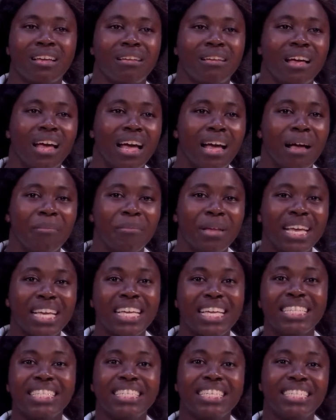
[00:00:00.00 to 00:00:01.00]
a
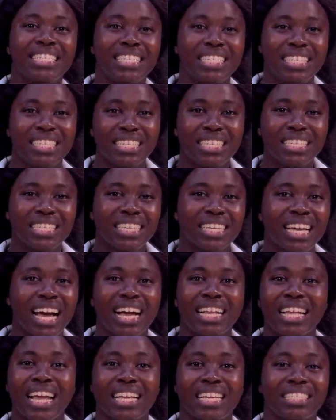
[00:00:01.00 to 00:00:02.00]
kidney disease.
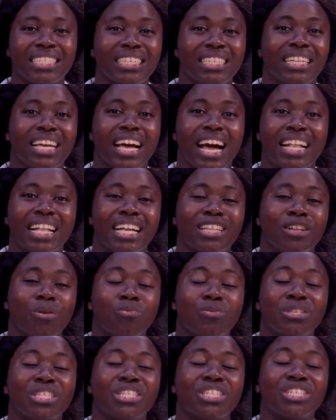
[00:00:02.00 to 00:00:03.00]
They can end up
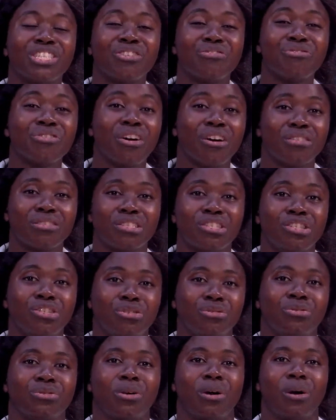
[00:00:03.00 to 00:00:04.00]
with serious
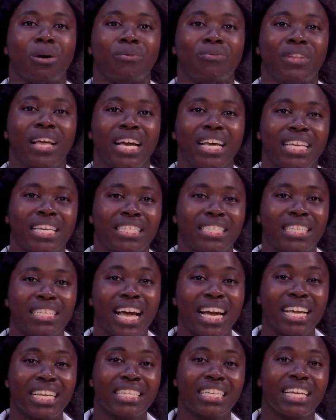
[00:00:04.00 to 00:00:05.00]
issues of their kidney.
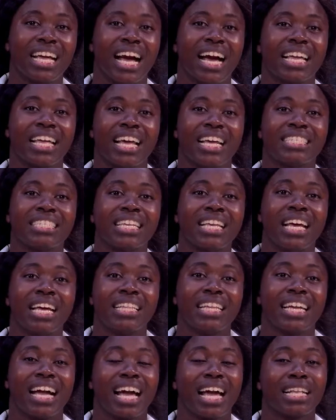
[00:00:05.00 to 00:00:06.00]
Their kidney they can
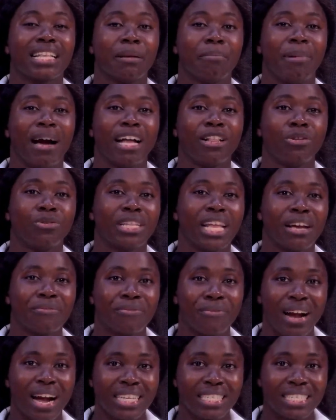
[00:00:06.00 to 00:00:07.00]
get a
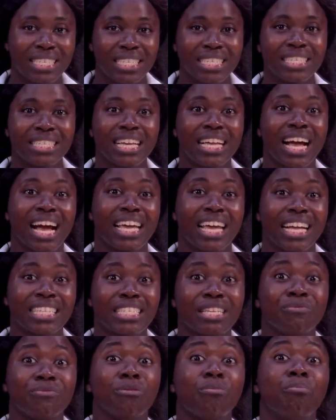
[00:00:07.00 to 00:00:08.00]
pyelonephritis. They can
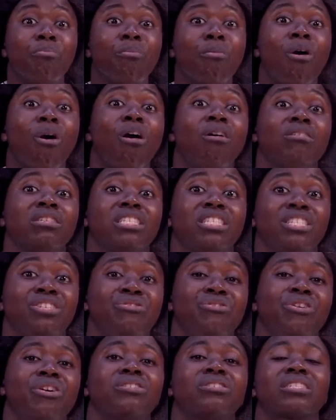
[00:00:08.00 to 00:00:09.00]
get even more
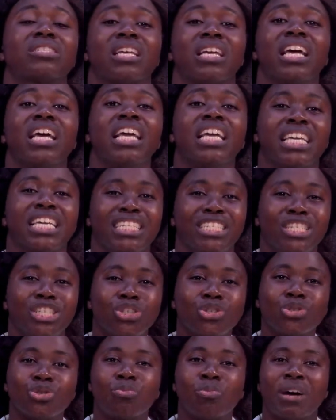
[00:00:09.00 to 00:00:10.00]
serious kidney
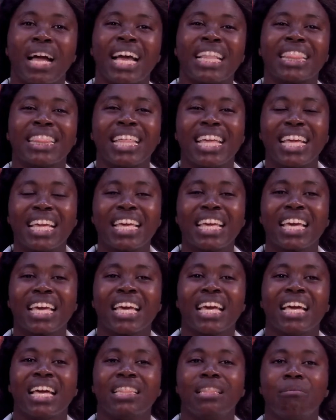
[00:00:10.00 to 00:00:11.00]
issues. But I think
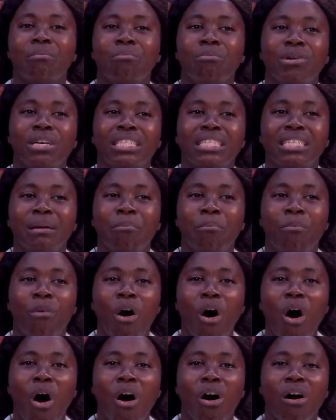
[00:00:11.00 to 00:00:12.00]
the
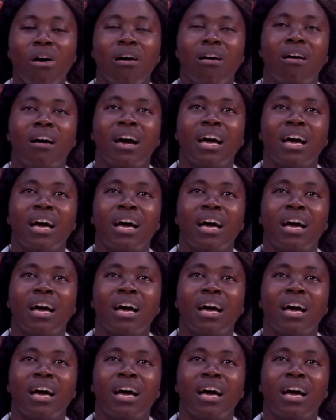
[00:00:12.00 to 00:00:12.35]
more